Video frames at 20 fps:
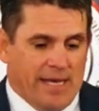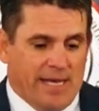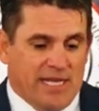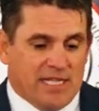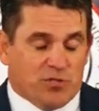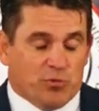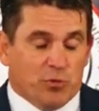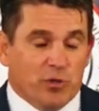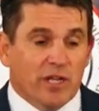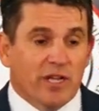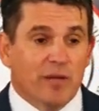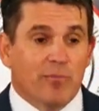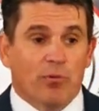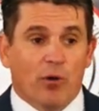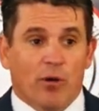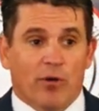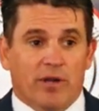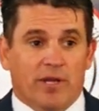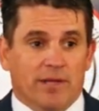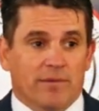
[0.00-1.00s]
is really
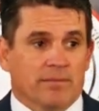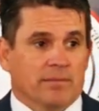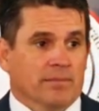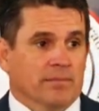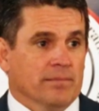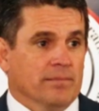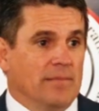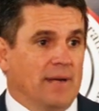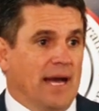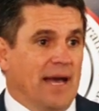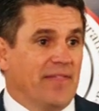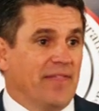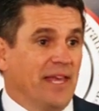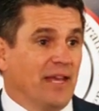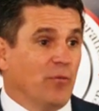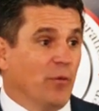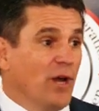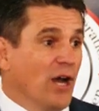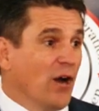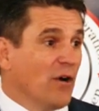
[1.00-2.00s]
broken. I
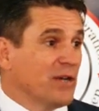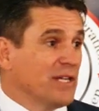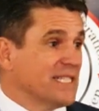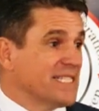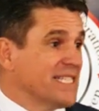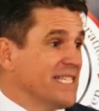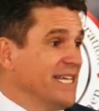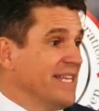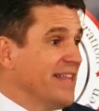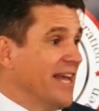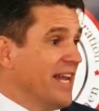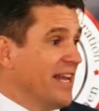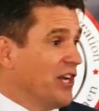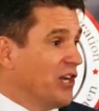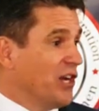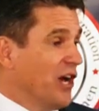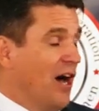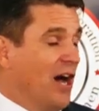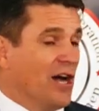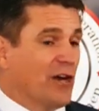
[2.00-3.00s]
think we all can see that
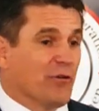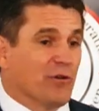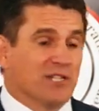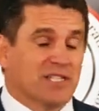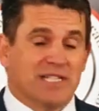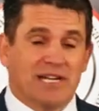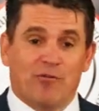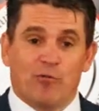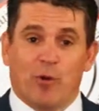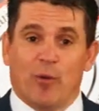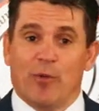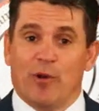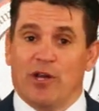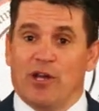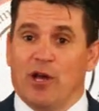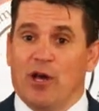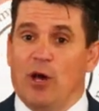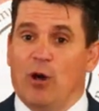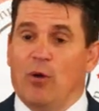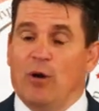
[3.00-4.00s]
in Congress and everywhere we
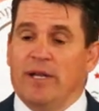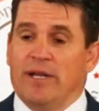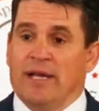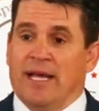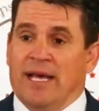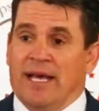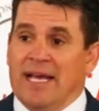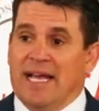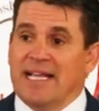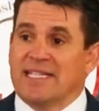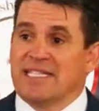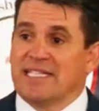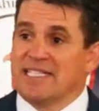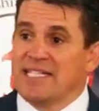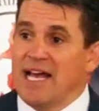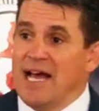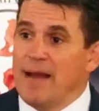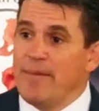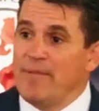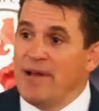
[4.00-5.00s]
go. And it's a
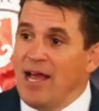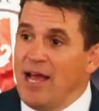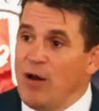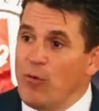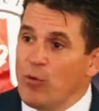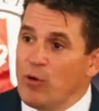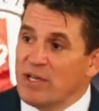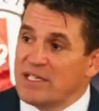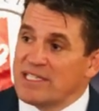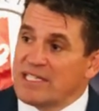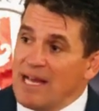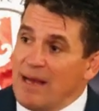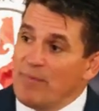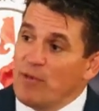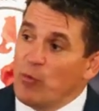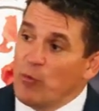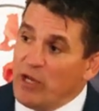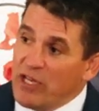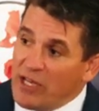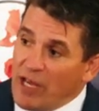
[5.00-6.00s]
time now where it's time
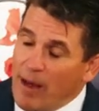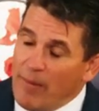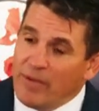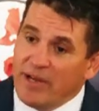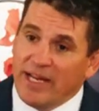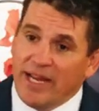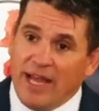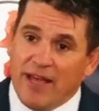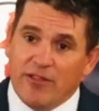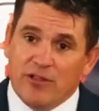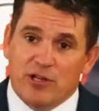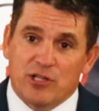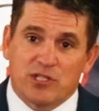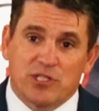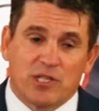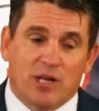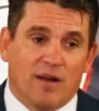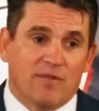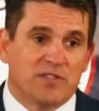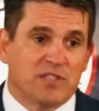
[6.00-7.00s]
that we come together to
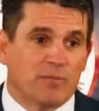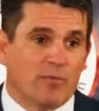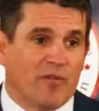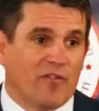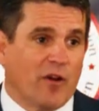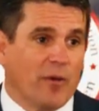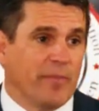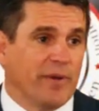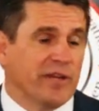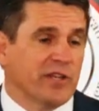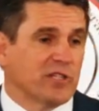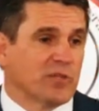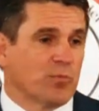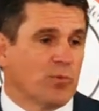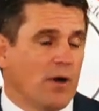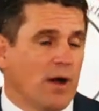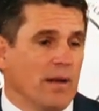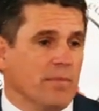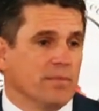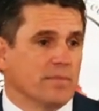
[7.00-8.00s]
solve some of our
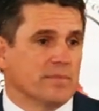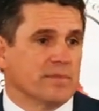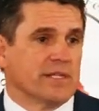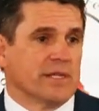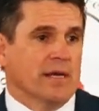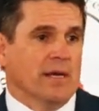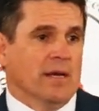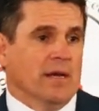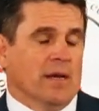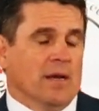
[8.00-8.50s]
biggest problems.